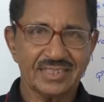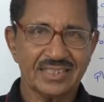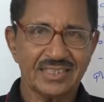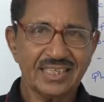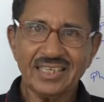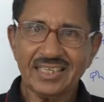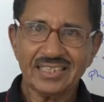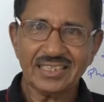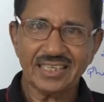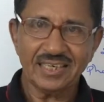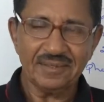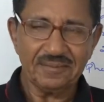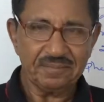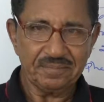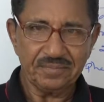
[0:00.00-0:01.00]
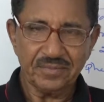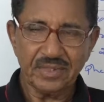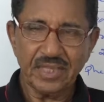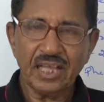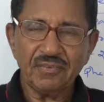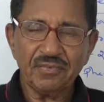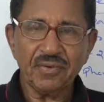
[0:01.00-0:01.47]
Understand?
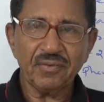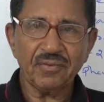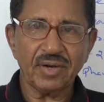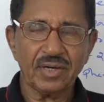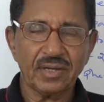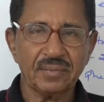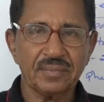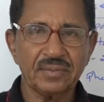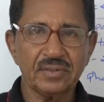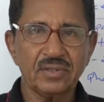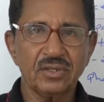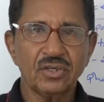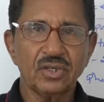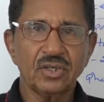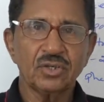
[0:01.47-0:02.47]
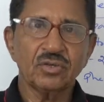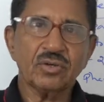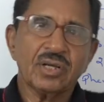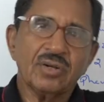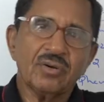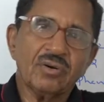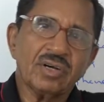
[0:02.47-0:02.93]
Therefore what happens? You
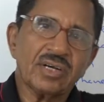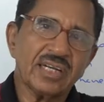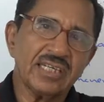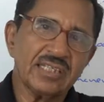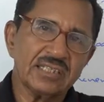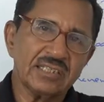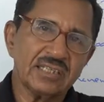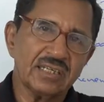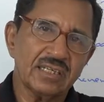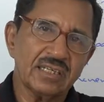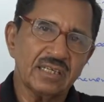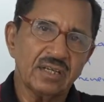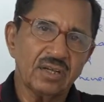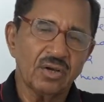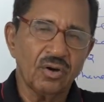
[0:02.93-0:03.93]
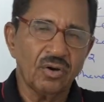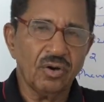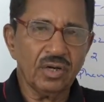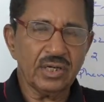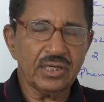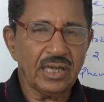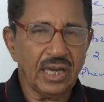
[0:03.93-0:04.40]
cannot reach,
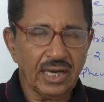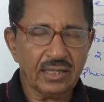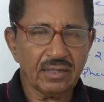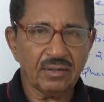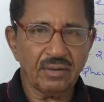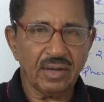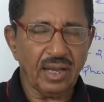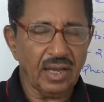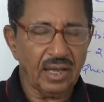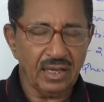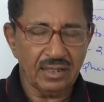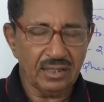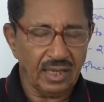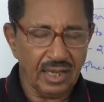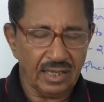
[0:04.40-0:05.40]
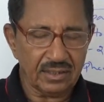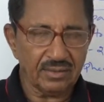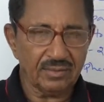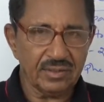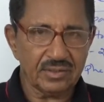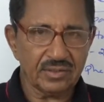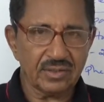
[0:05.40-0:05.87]
or in other
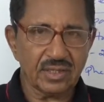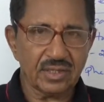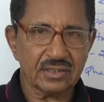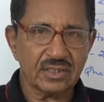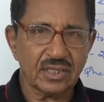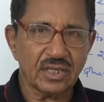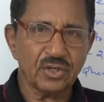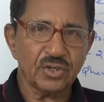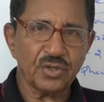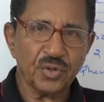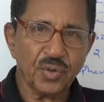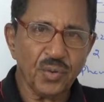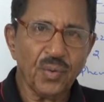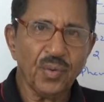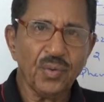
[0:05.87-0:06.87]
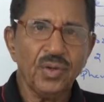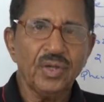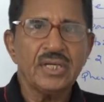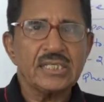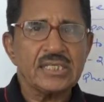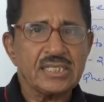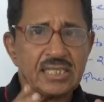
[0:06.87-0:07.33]
words you can say no
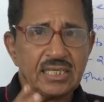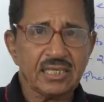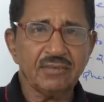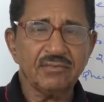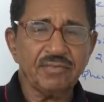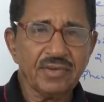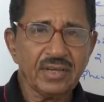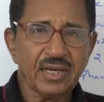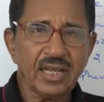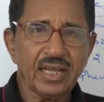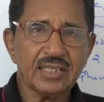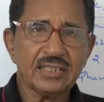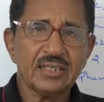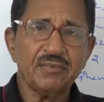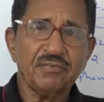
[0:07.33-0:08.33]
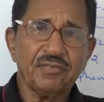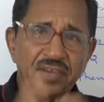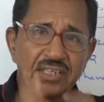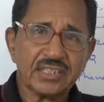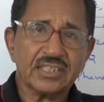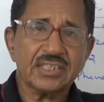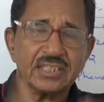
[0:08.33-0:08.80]
signifier has a
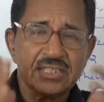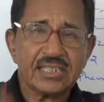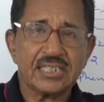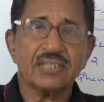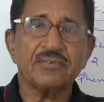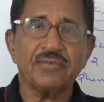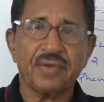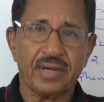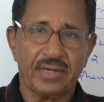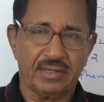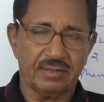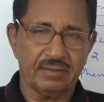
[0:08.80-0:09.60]
fixed signifier.